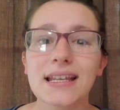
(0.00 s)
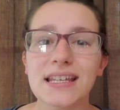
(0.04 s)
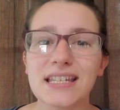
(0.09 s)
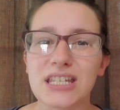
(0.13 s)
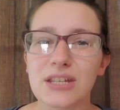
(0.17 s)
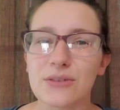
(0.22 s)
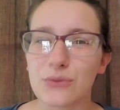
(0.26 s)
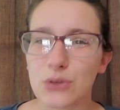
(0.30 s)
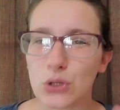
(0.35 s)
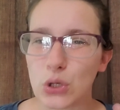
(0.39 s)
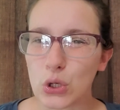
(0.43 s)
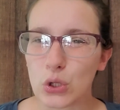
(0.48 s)

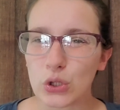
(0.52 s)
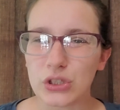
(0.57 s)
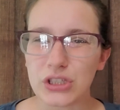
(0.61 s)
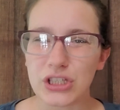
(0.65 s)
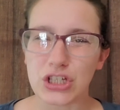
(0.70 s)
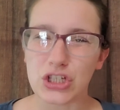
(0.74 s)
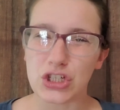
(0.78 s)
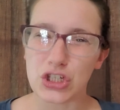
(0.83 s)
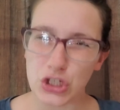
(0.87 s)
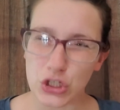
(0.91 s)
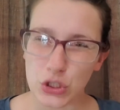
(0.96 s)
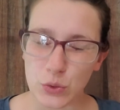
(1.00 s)
difficulty
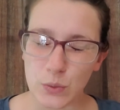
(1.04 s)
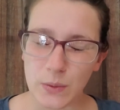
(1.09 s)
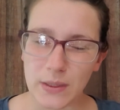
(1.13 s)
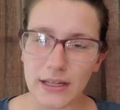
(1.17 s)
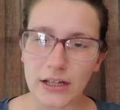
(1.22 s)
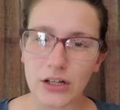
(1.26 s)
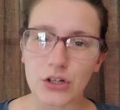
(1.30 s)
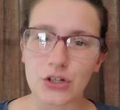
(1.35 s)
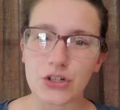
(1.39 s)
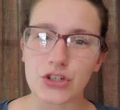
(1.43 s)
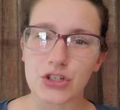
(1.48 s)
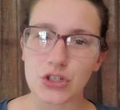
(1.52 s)

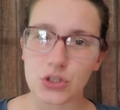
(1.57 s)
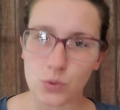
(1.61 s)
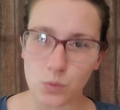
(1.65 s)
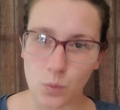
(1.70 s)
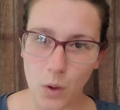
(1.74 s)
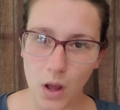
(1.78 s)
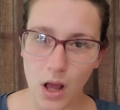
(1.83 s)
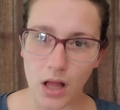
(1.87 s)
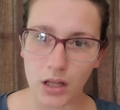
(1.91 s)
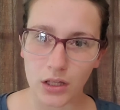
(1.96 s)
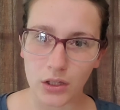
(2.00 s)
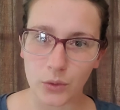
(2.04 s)
chewing or
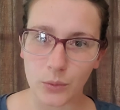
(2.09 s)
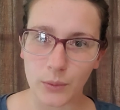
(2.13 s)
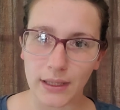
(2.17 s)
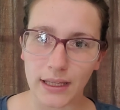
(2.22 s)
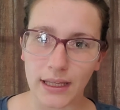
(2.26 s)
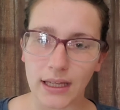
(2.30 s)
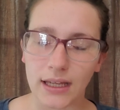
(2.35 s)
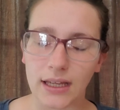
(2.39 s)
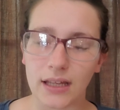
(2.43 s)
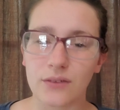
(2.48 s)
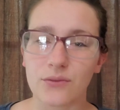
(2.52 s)
swallowing.